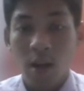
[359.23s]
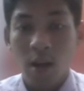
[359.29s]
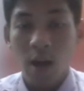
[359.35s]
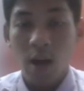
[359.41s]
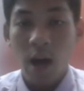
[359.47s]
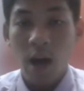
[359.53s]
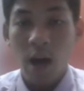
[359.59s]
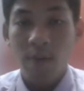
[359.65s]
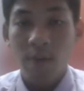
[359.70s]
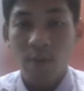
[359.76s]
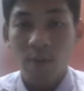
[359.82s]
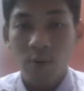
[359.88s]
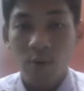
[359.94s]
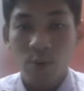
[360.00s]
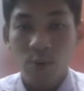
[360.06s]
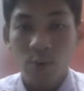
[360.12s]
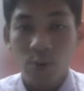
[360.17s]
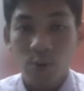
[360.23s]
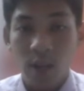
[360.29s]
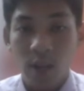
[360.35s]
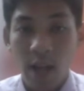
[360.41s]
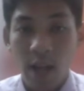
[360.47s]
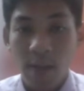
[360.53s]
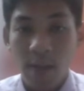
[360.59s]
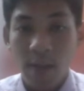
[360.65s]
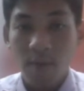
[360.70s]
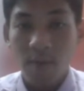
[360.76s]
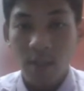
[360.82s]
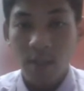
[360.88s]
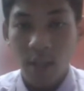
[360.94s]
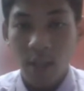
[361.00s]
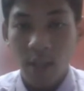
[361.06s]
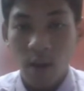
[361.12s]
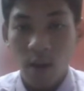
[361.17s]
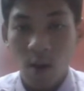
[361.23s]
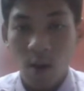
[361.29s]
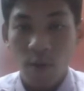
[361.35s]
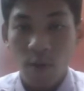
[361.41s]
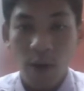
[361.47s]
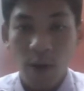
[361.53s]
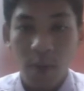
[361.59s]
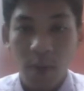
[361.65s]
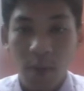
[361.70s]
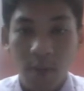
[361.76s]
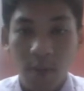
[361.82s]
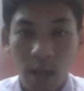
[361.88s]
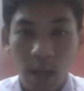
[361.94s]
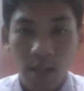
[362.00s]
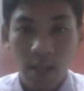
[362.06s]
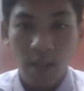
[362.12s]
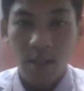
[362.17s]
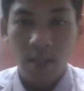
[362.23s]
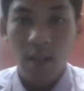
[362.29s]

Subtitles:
Up to 9% of uptest,